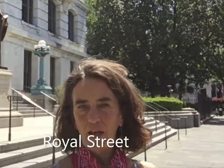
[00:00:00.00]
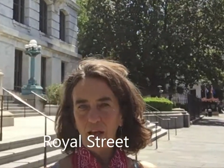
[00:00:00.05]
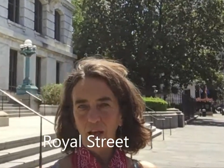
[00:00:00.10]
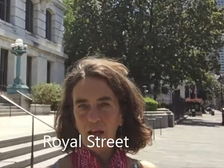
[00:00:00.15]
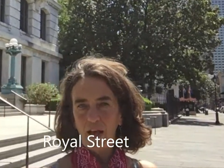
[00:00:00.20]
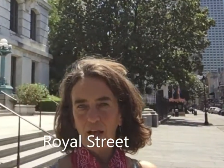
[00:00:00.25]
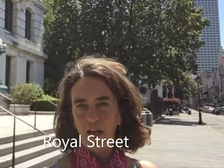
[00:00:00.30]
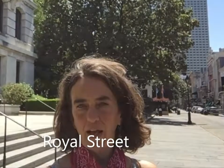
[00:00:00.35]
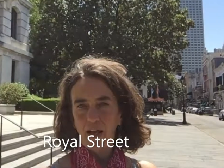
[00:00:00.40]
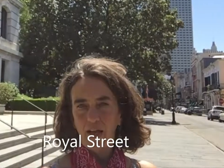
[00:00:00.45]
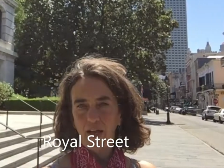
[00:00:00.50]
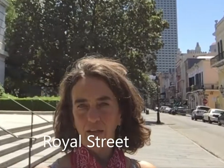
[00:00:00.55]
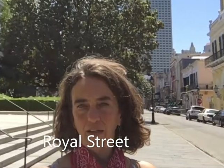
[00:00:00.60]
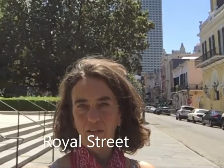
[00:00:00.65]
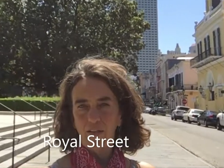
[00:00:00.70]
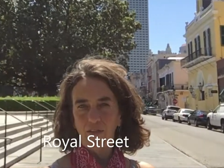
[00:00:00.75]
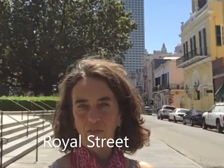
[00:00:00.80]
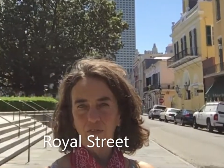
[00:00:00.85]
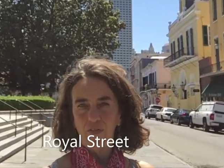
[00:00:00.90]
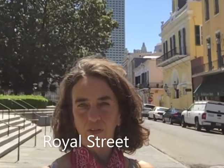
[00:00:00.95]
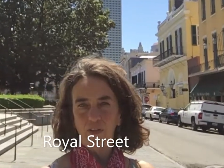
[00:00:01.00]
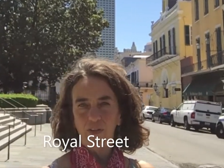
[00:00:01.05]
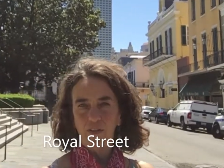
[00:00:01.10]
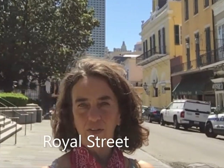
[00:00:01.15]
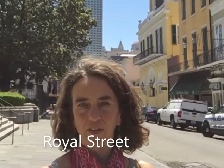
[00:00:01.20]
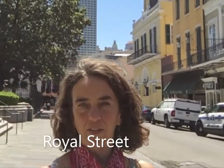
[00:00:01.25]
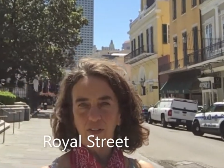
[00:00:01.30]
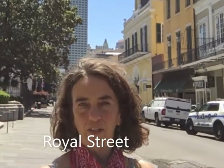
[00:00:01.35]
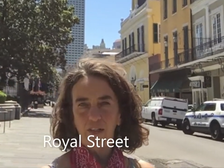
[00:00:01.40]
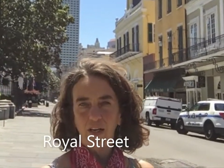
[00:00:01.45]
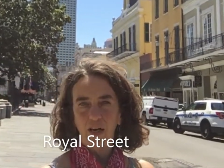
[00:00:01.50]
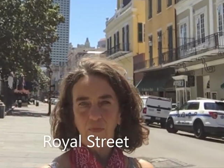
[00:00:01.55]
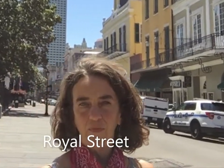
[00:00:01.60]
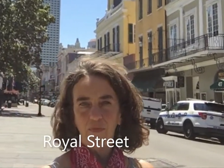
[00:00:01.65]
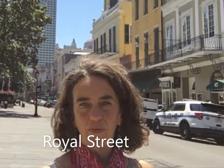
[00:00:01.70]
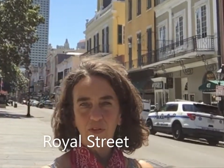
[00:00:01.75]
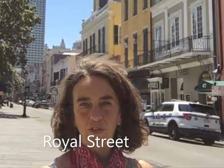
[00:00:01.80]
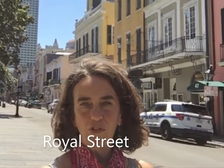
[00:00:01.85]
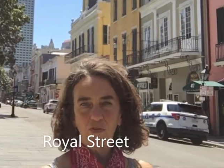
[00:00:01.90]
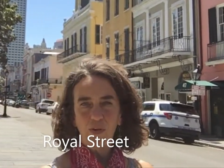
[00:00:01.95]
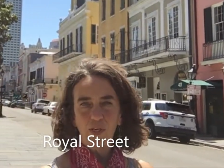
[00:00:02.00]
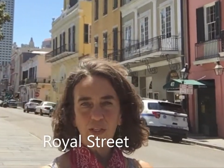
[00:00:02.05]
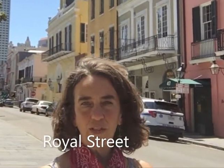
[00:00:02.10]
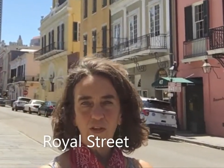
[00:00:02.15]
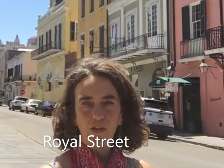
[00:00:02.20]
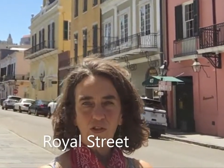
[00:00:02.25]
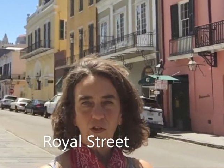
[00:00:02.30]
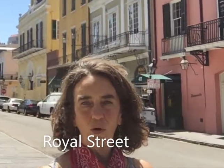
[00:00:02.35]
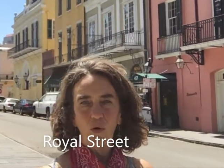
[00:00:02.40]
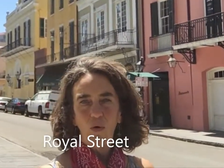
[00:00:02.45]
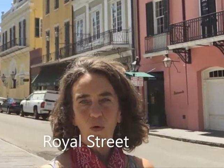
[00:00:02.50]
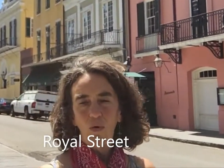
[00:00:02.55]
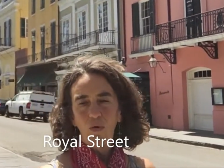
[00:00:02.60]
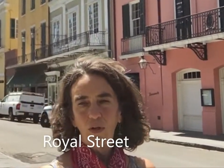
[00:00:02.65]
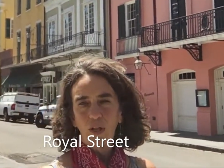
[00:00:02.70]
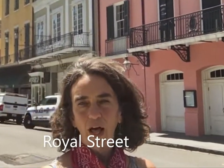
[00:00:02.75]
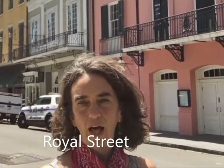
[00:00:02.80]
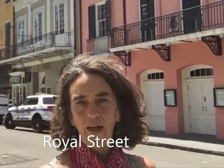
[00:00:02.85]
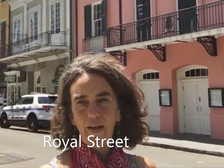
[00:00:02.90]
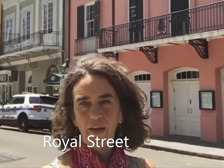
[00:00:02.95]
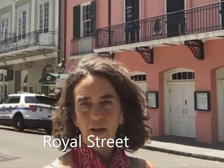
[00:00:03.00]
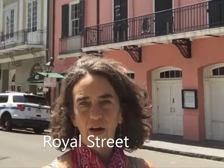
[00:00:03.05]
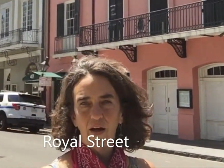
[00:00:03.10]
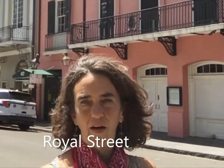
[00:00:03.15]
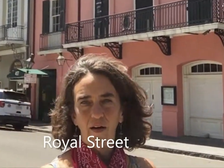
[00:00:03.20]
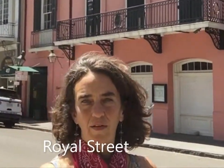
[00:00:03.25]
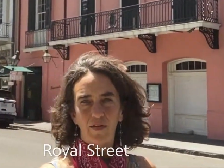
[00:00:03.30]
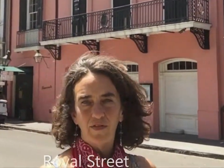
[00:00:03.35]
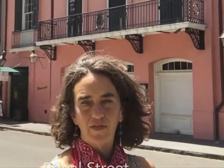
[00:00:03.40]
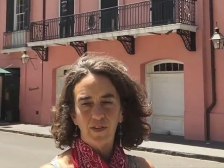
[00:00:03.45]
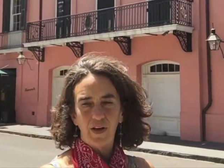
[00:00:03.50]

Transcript: and if you can see up the street, there's a whole lot of